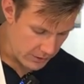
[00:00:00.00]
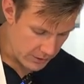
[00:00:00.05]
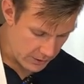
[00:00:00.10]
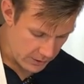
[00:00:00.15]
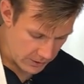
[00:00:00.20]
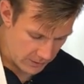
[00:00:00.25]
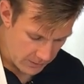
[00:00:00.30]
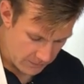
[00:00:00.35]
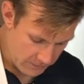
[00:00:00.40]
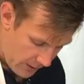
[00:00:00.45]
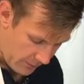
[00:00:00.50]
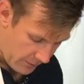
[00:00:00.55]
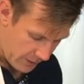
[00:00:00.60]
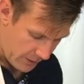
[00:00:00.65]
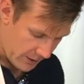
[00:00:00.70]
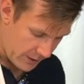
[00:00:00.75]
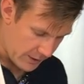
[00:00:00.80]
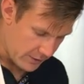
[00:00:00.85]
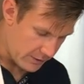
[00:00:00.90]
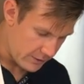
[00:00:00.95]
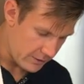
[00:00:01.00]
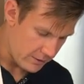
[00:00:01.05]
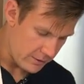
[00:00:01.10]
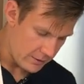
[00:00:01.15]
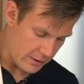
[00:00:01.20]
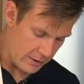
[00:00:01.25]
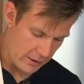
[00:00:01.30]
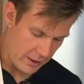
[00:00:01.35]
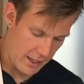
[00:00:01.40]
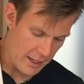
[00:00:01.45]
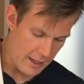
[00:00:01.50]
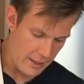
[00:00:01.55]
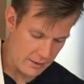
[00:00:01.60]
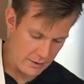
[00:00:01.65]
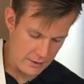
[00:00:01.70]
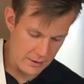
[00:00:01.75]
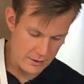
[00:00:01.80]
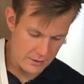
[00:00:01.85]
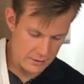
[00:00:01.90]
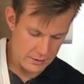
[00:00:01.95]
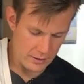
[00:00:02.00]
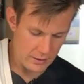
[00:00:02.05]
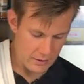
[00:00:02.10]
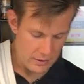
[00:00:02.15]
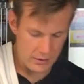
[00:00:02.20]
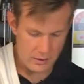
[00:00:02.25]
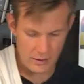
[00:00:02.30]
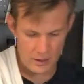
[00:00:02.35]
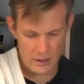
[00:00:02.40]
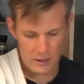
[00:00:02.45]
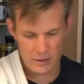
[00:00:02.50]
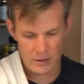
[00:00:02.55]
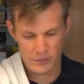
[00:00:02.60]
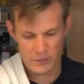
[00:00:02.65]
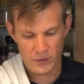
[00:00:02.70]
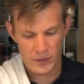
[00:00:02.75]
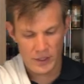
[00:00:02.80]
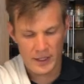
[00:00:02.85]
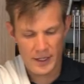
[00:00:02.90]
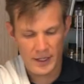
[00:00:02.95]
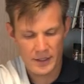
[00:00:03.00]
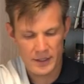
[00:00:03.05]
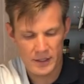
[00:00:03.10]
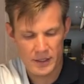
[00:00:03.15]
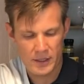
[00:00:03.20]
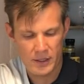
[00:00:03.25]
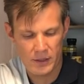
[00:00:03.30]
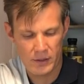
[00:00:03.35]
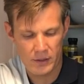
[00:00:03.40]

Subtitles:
know if you guys hated this or if you liked it.